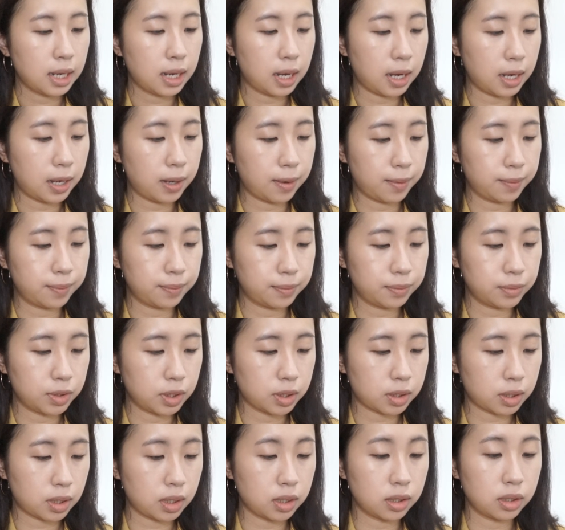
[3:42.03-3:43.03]
I'm
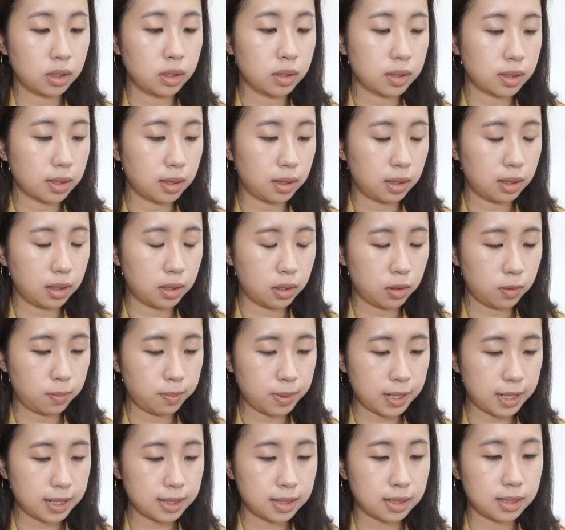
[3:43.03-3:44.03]
just gonna use a little
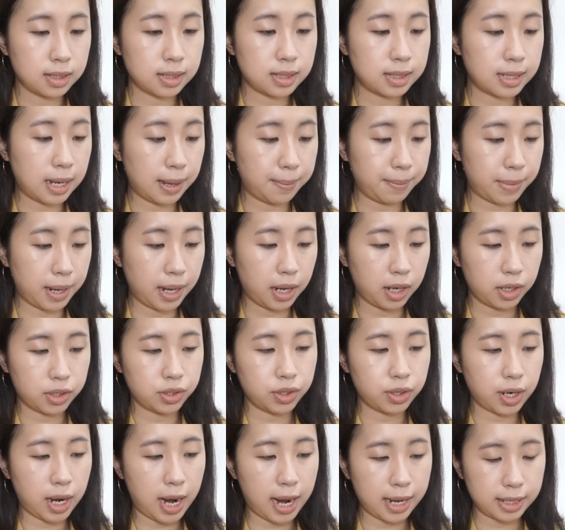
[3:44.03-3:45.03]
bit to set my
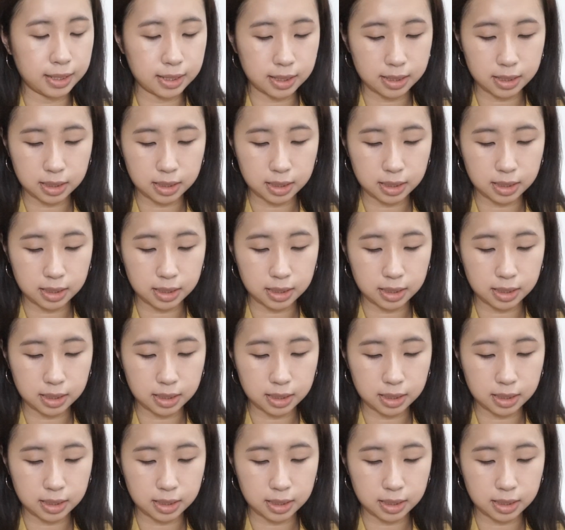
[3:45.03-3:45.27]
under eyes.